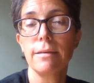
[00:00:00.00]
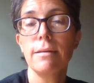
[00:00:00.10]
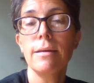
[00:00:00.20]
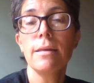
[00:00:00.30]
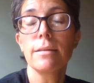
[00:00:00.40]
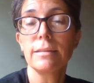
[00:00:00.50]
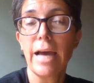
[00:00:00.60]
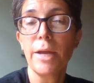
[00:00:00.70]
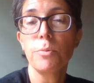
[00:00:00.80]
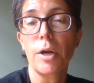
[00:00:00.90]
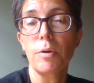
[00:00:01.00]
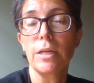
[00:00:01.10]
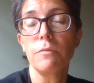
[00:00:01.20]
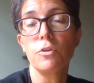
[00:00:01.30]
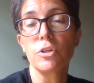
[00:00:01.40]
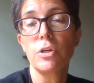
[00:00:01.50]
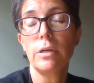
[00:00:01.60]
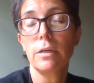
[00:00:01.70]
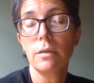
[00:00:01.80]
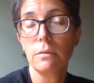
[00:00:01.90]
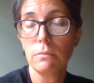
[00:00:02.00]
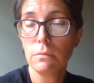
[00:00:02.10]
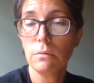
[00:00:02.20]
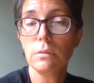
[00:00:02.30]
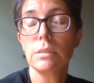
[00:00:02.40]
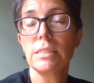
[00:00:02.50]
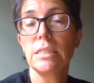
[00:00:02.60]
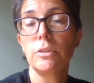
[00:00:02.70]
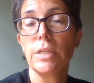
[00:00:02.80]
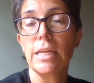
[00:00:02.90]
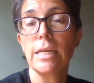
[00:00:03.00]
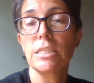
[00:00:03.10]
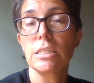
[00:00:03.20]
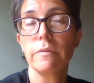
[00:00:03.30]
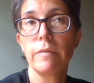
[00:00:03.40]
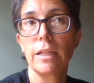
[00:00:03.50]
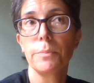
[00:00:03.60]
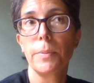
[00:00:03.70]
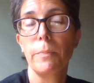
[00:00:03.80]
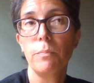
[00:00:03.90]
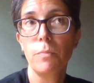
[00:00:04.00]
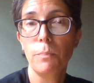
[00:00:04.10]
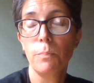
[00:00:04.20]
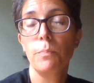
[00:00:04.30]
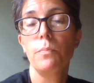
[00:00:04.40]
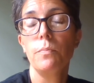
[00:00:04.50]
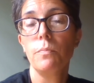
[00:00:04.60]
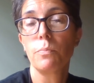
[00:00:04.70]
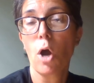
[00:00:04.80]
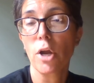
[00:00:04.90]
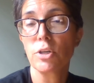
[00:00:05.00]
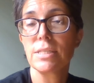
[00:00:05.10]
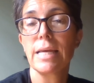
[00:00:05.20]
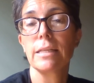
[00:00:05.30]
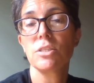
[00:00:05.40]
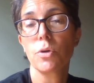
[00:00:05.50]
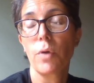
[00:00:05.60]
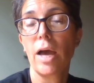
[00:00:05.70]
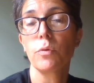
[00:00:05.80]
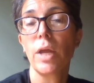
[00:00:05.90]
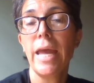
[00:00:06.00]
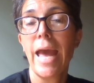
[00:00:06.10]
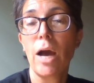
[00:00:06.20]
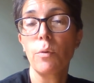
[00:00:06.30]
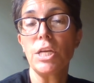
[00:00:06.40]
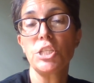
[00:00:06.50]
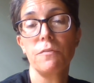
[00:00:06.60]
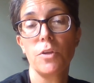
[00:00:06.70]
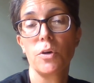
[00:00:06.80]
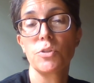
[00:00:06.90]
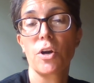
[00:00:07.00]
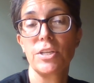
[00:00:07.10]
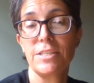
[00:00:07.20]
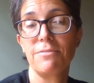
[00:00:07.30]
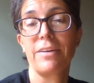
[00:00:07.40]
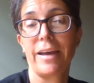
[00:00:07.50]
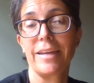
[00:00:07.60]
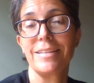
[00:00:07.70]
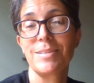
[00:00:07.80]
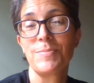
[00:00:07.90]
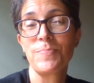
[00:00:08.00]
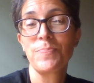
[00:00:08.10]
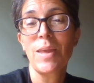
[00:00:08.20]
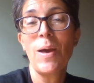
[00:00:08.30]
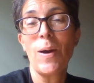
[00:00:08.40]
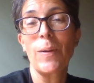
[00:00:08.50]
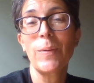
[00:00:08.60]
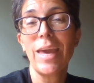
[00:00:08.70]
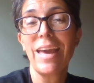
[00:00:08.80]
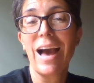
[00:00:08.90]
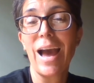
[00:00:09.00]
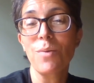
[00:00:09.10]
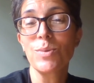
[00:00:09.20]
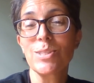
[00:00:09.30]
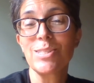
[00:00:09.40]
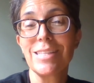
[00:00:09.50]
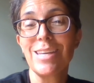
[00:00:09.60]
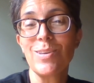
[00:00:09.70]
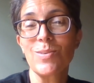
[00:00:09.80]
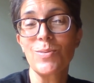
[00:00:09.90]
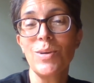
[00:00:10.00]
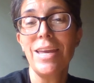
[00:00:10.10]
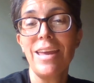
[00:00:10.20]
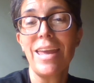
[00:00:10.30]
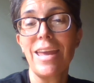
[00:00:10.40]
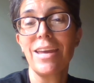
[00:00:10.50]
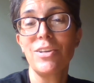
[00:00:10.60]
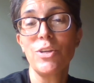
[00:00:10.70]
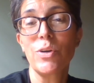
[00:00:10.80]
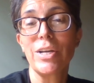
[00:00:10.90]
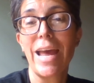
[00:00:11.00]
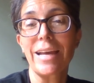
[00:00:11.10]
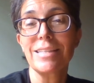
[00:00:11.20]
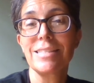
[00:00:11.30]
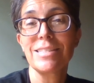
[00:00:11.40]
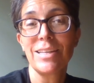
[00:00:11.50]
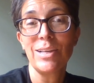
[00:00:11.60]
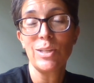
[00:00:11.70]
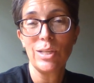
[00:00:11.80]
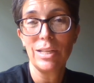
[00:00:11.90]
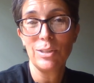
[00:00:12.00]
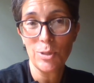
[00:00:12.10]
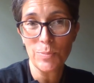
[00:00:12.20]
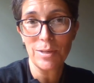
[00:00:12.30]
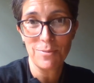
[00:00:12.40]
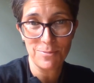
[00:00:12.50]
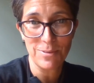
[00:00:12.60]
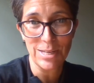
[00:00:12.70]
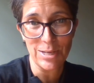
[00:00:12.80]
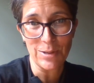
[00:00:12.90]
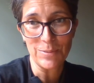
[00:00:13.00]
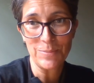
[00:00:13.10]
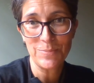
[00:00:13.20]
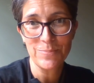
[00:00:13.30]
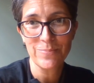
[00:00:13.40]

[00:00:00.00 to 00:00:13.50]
in the library if you're still needing to develop a broader sense around how each of those are defined. Okay, I will see you in your next Lumen video.